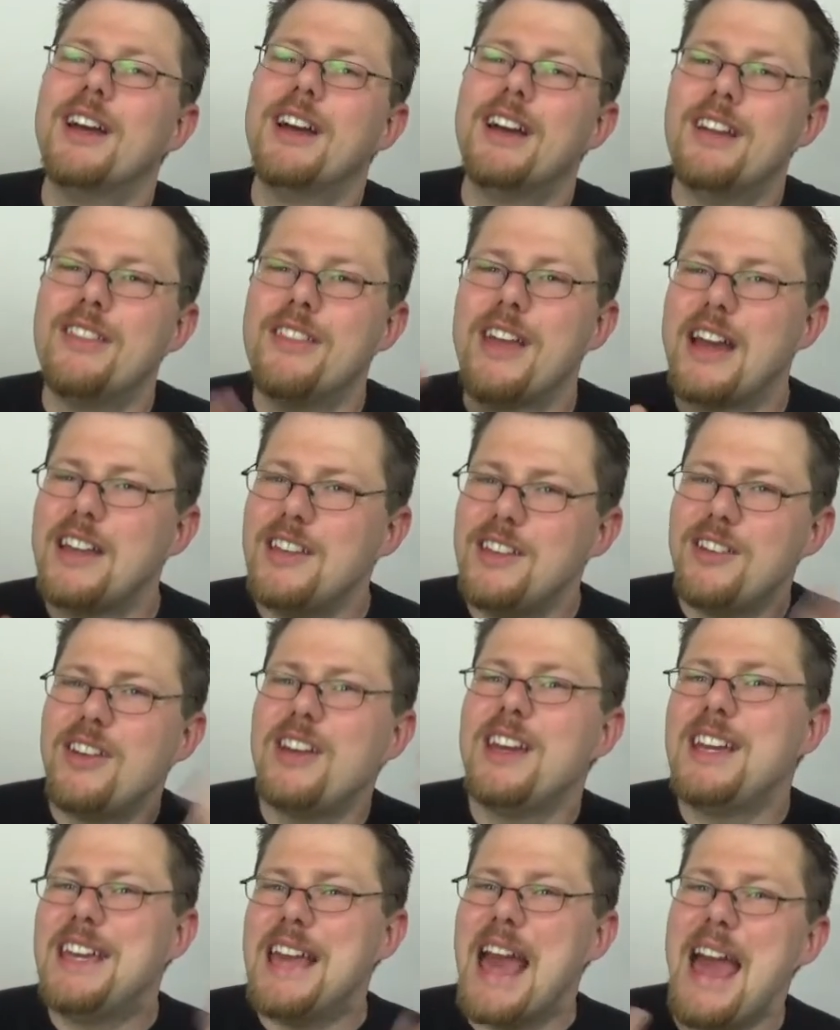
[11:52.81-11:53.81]
and that you
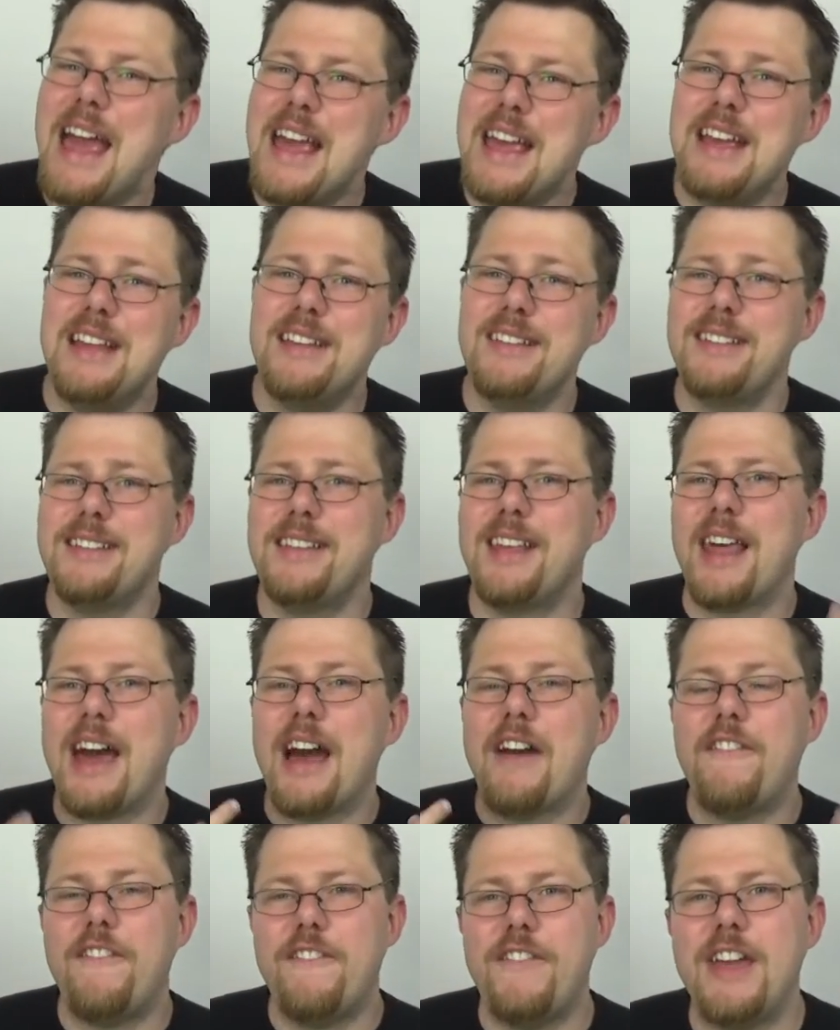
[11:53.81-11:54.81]
can get into
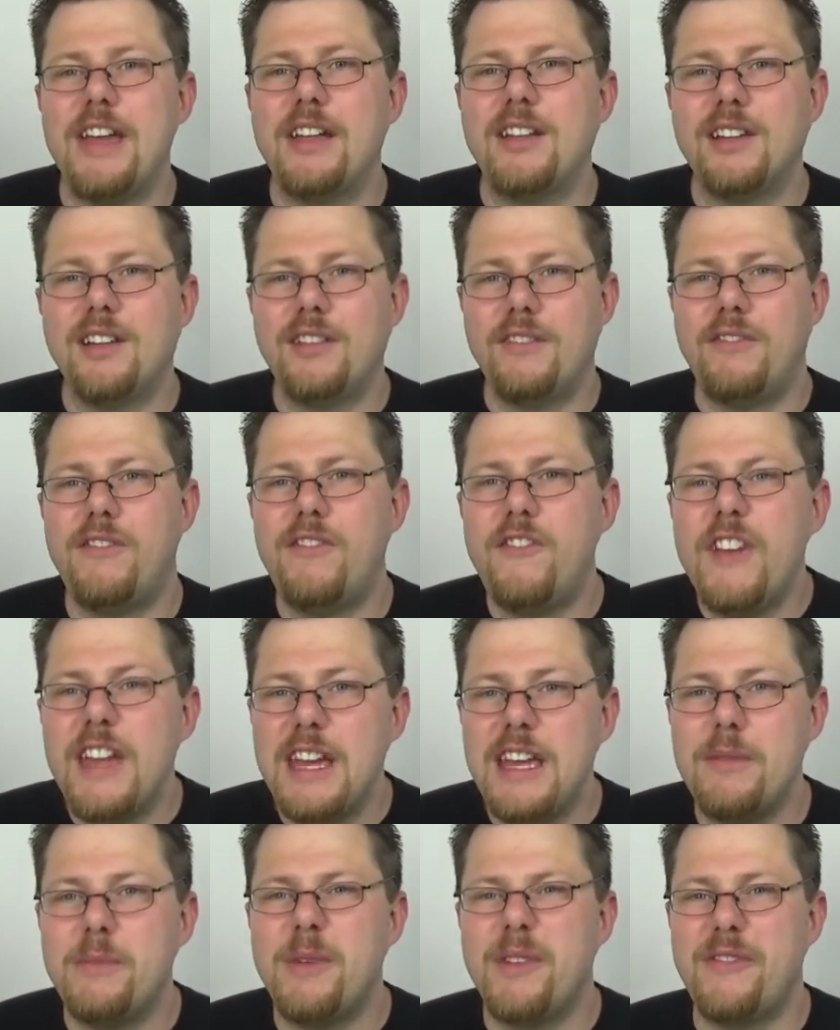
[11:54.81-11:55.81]
that feel of
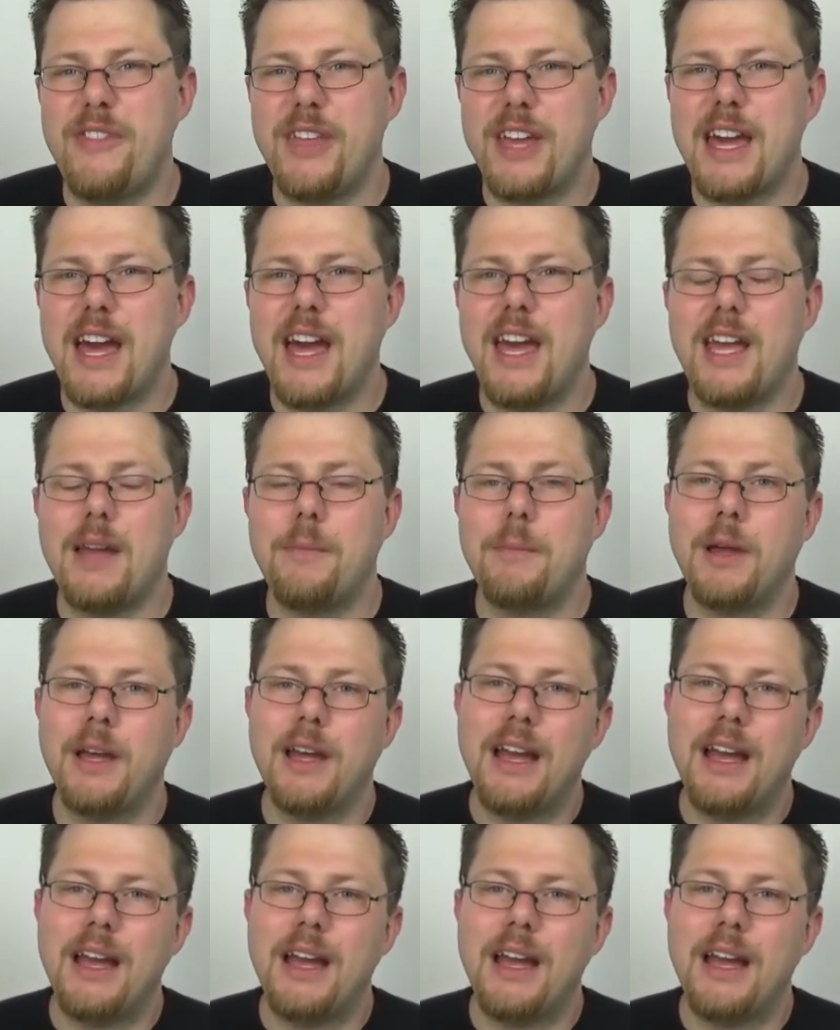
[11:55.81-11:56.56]
theme of the game